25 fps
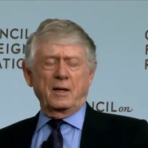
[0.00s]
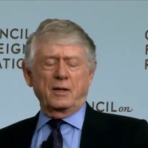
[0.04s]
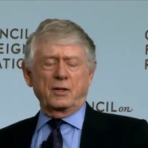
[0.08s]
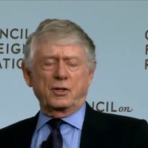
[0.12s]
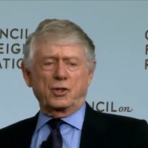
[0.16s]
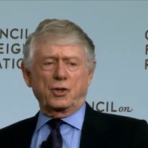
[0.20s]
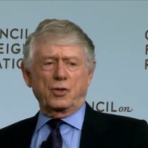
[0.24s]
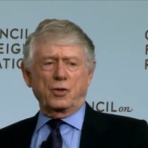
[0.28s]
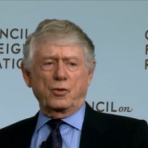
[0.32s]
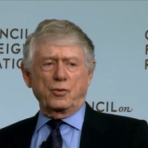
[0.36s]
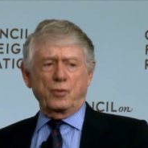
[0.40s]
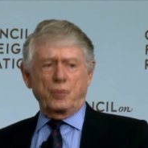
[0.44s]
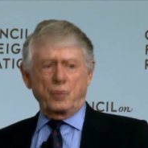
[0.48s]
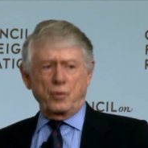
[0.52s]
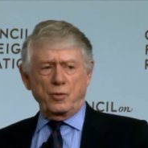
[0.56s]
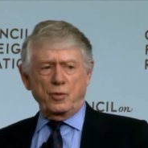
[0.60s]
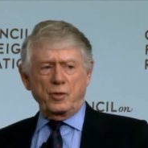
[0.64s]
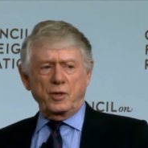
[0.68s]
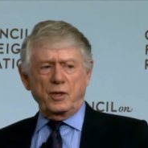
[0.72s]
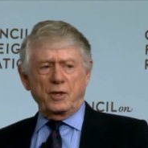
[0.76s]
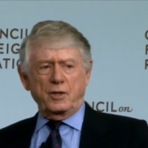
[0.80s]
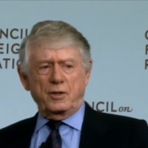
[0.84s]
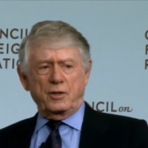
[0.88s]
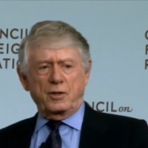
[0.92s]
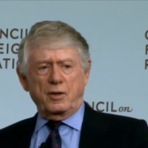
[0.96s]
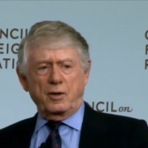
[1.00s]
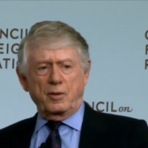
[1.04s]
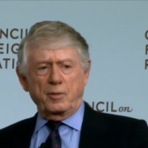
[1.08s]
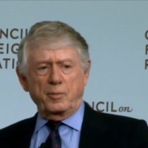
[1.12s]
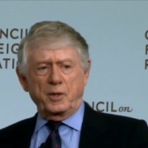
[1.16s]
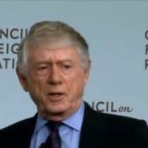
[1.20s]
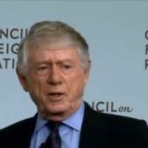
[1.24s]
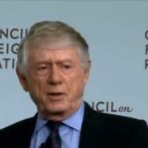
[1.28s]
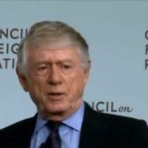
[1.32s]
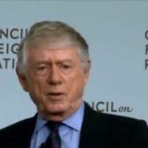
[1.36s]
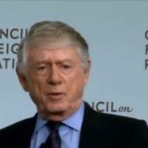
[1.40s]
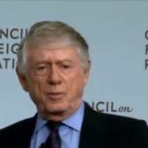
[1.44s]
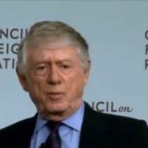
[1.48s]
So Roone
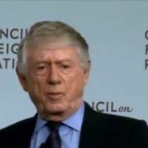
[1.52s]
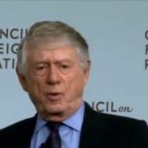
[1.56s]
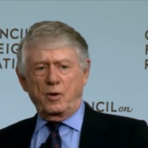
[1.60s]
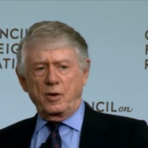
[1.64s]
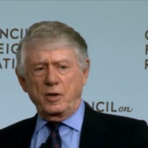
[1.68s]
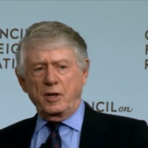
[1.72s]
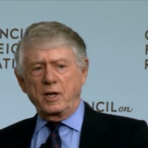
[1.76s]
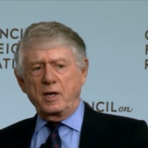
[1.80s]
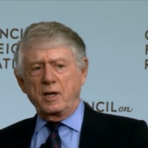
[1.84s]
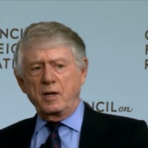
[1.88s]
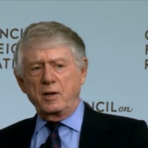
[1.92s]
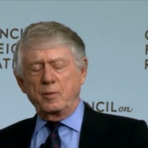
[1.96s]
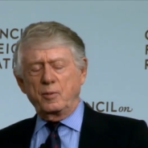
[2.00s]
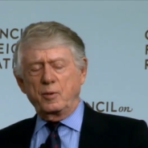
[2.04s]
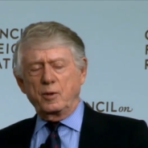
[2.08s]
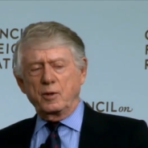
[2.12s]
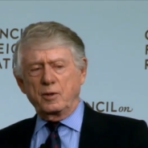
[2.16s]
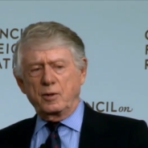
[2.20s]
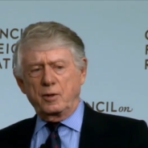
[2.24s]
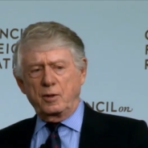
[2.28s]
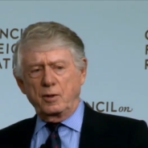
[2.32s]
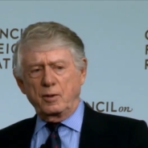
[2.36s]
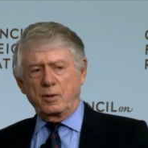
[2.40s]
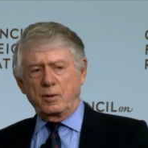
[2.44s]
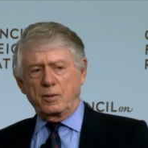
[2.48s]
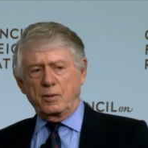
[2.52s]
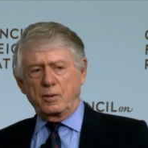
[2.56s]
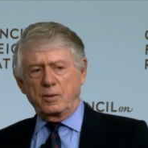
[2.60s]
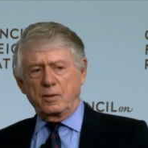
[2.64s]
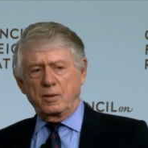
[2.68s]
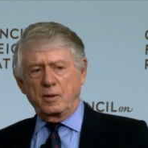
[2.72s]
determined that what he would do